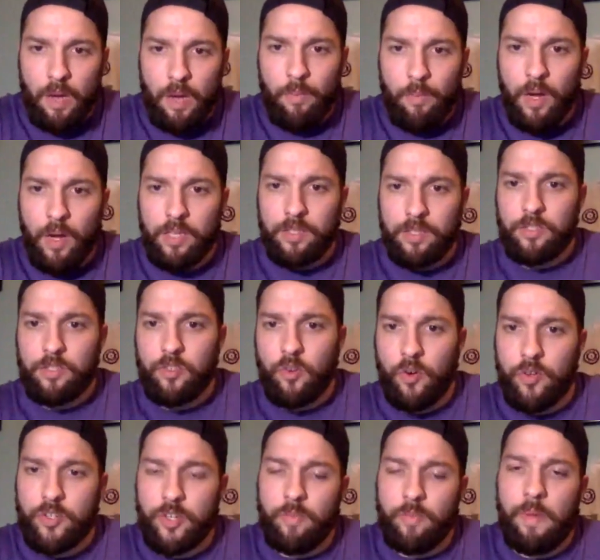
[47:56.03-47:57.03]
But
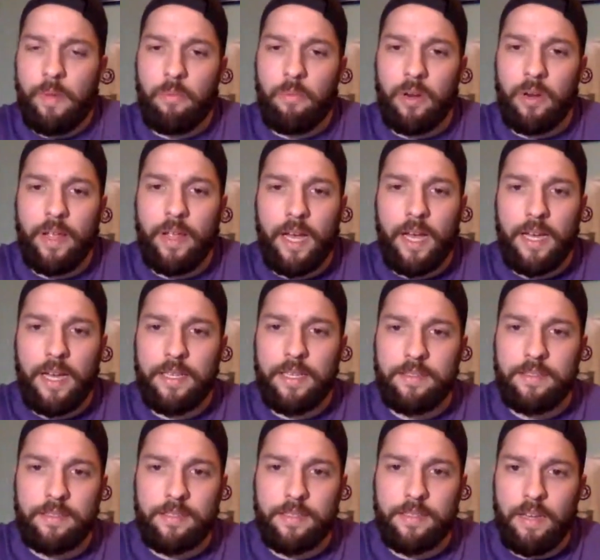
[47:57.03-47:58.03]
short-term memory, guys,